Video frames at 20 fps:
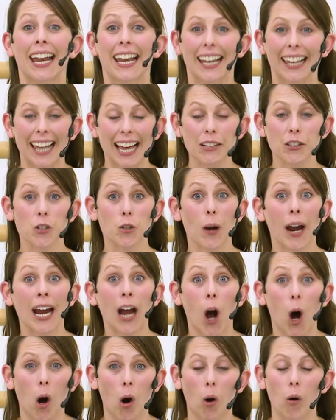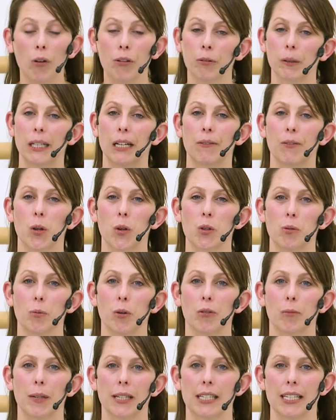Let's try all three of those
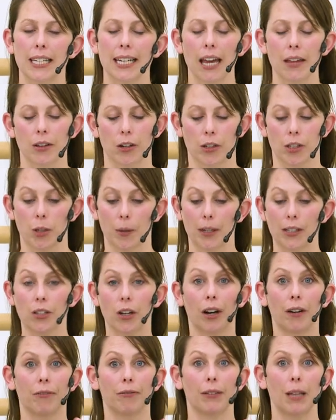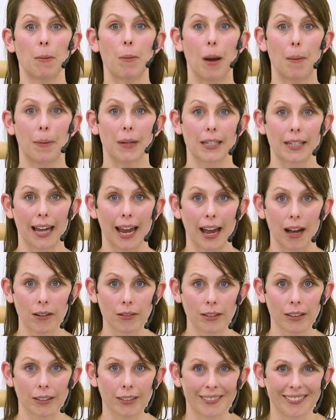movements together. So it's our flip up and down,
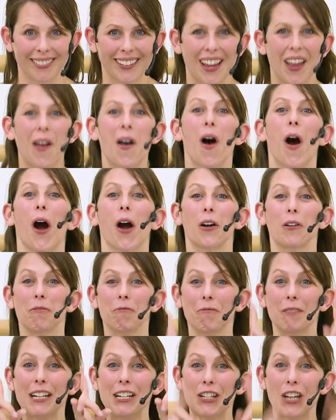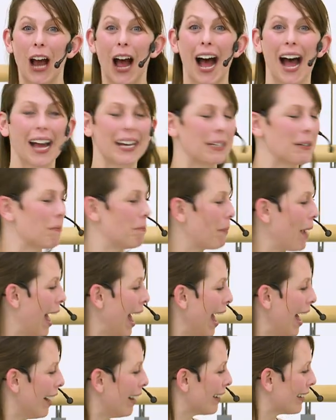our reach high and
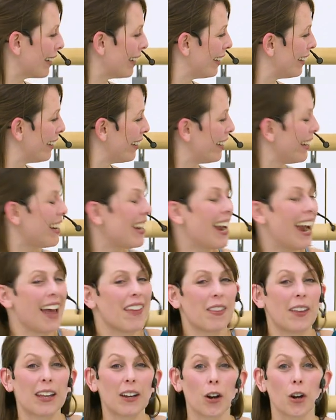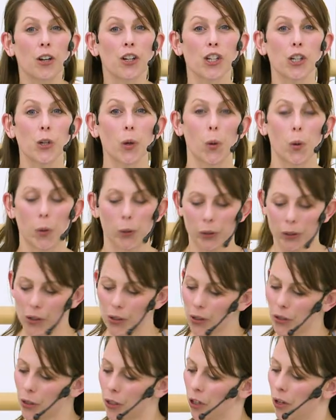back, and then our
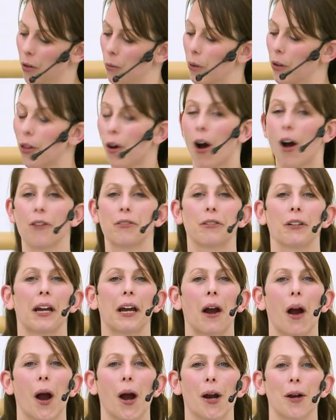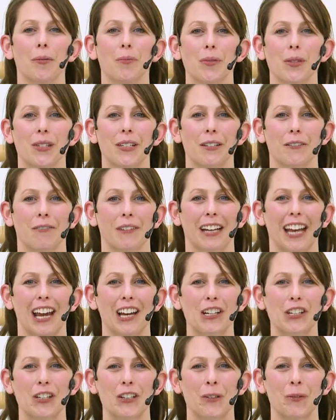shoulders with offering arms to
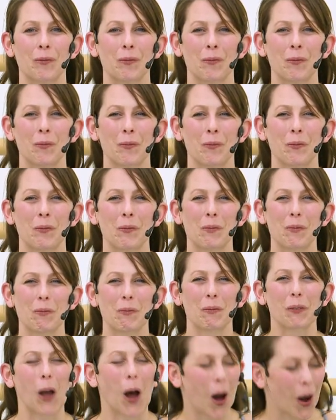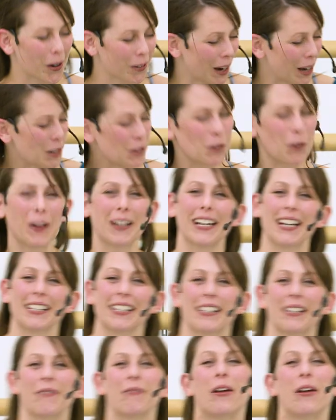finish. All right, join us.